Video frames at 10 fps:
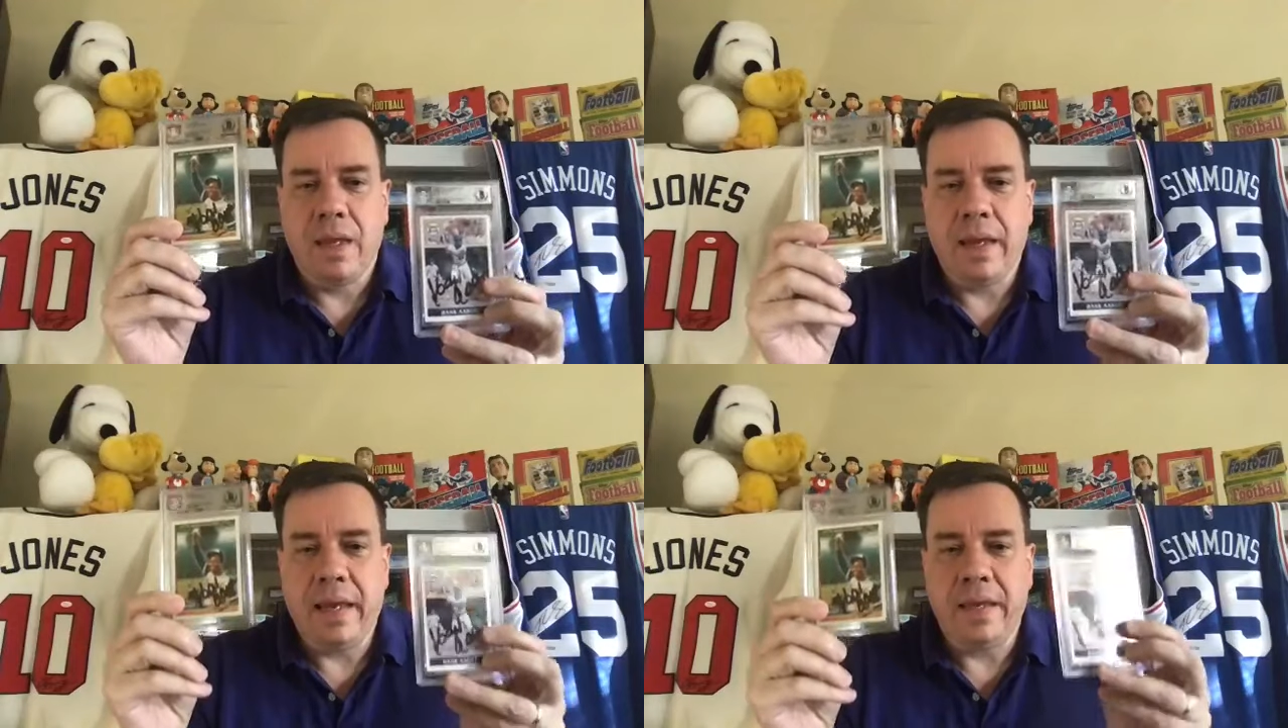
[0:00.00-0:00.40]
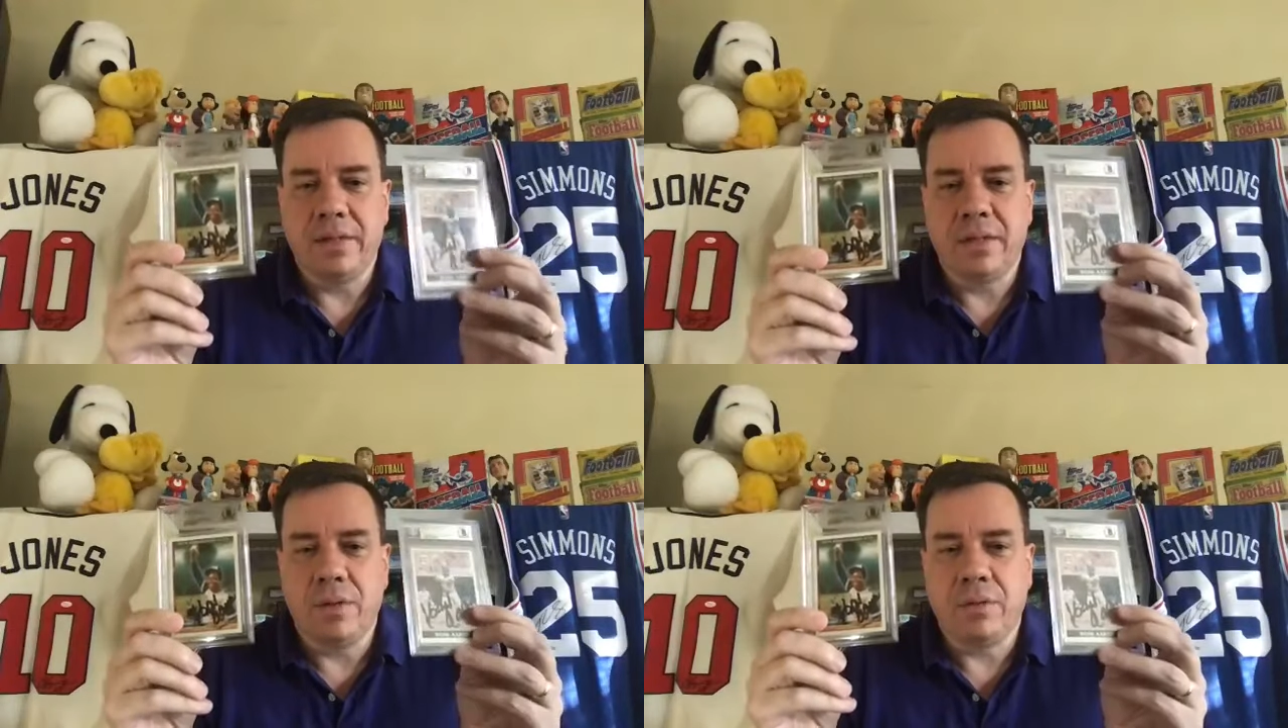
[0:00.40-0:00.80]
And
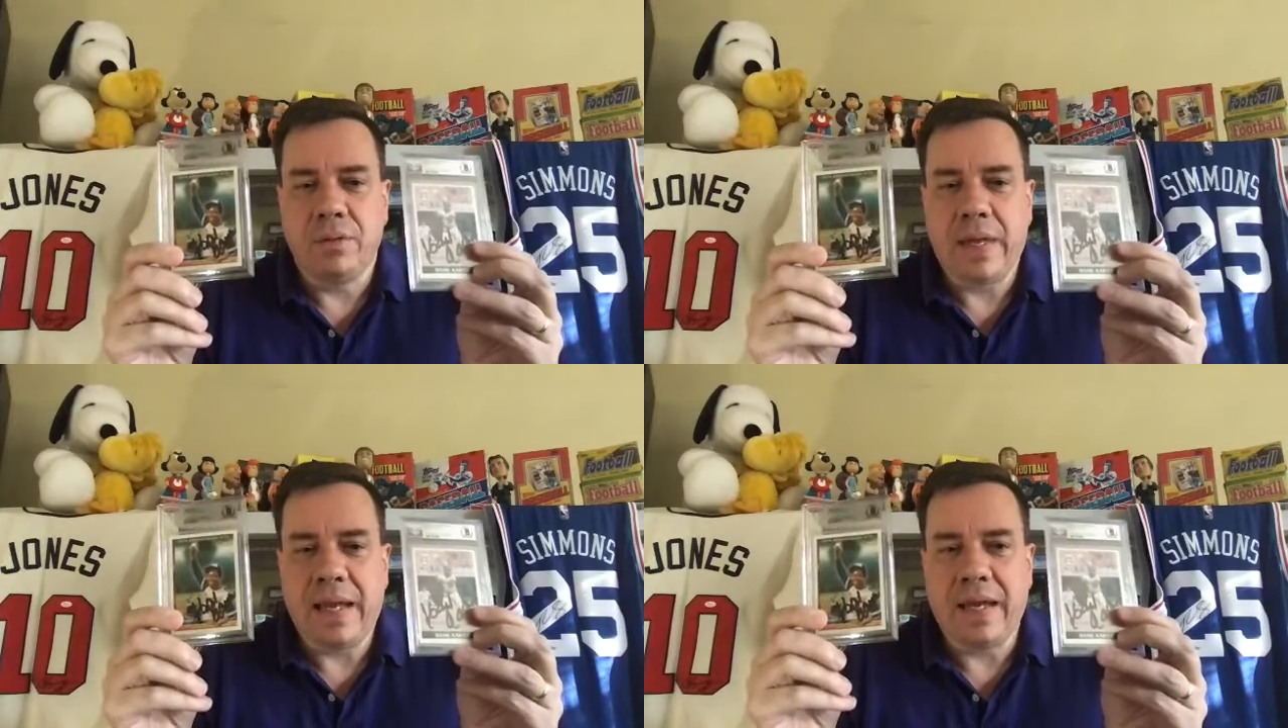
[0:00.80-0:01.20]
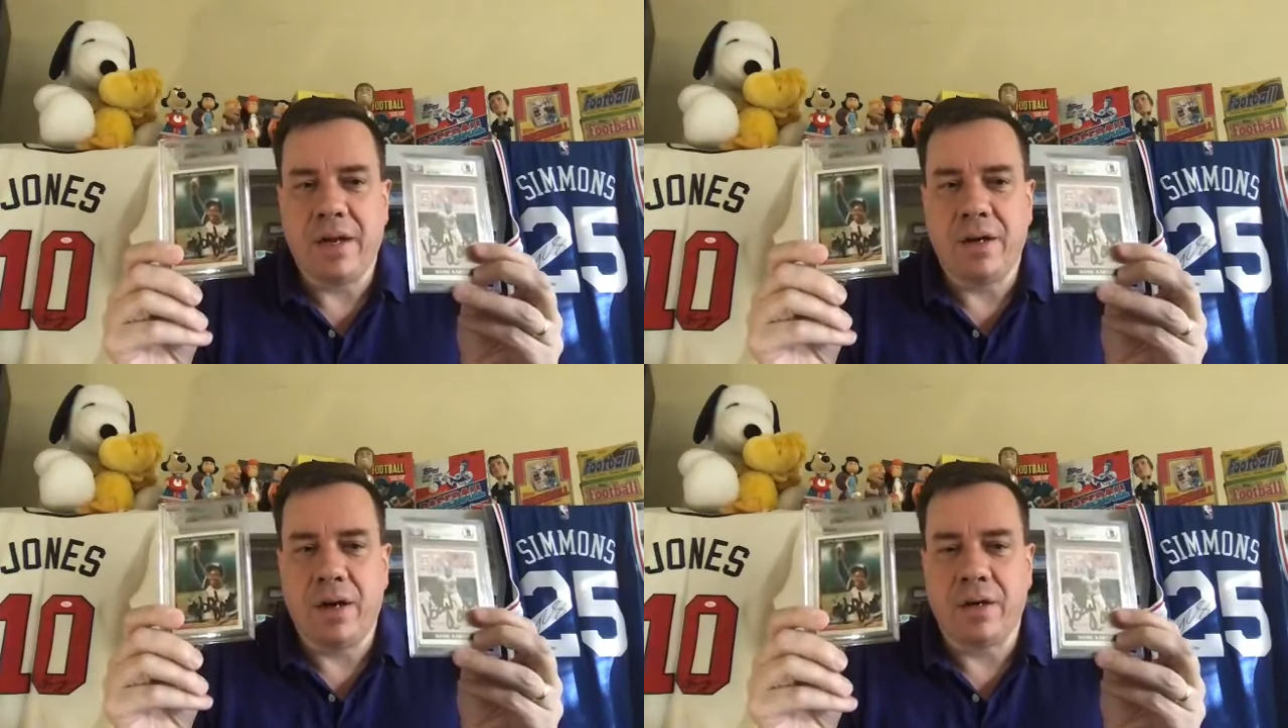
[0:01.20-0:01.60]
so Hank
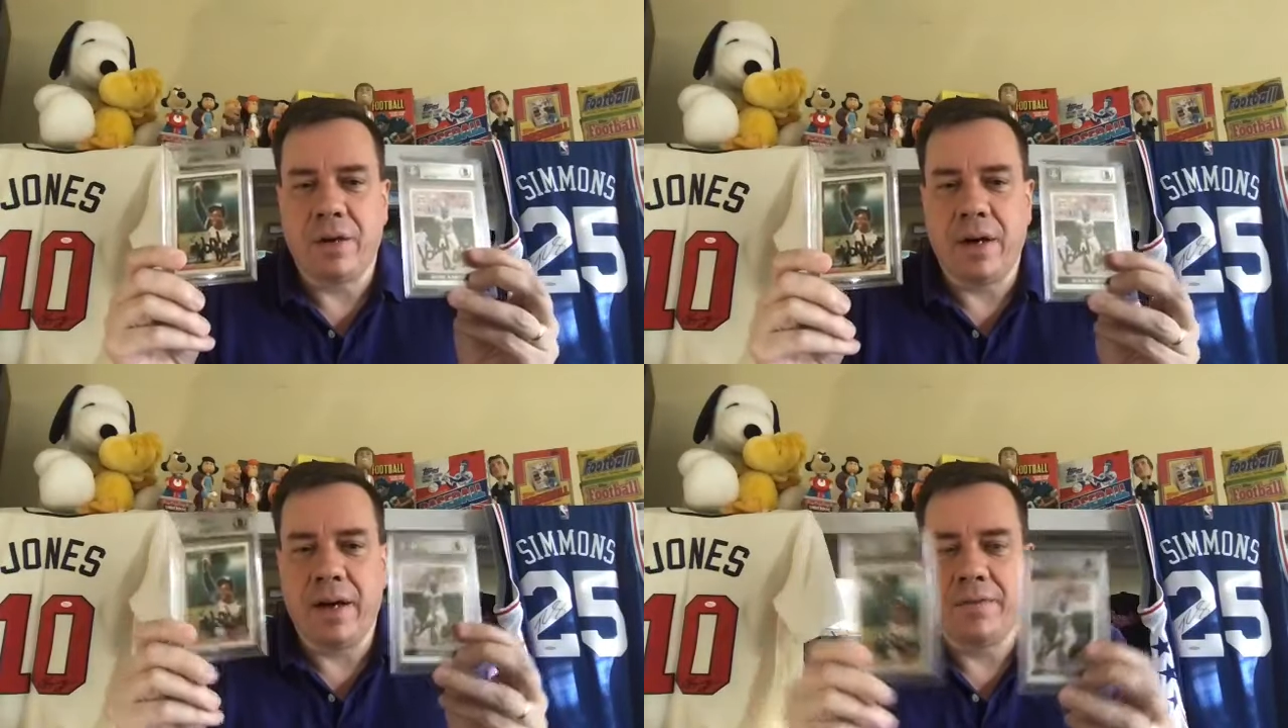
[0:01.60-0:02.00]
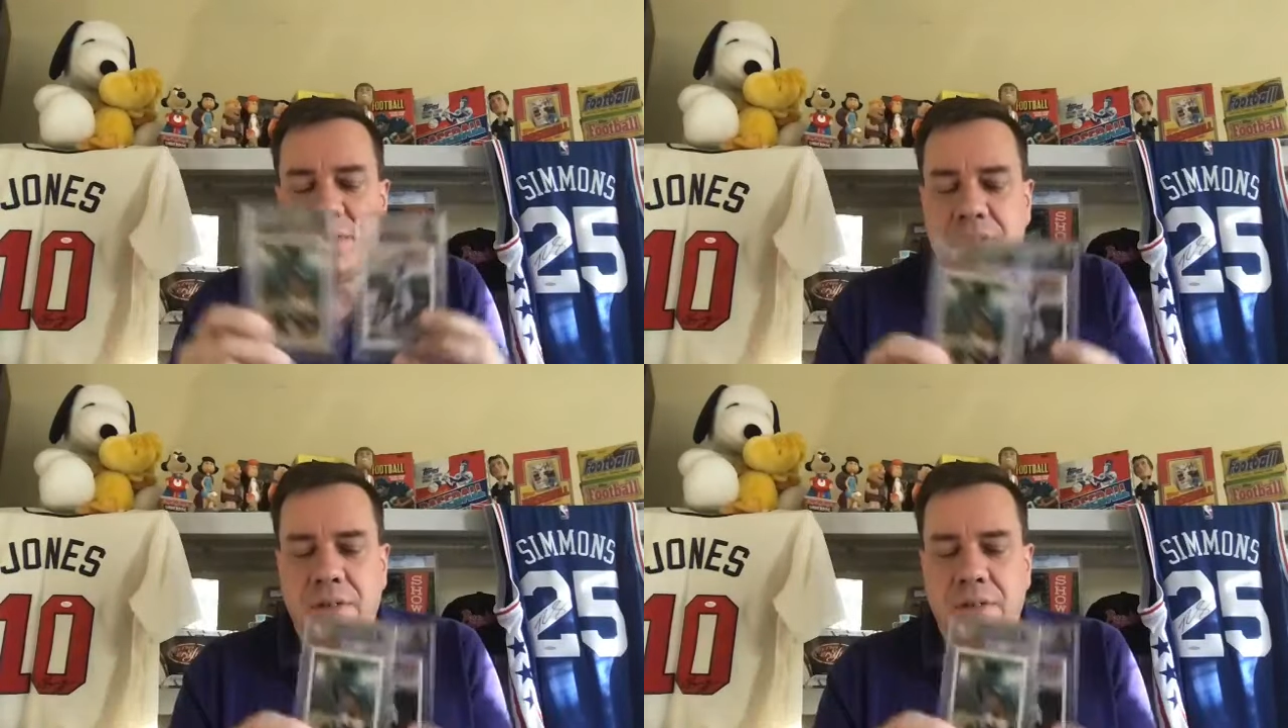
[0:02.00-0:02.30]
Aaron autographs.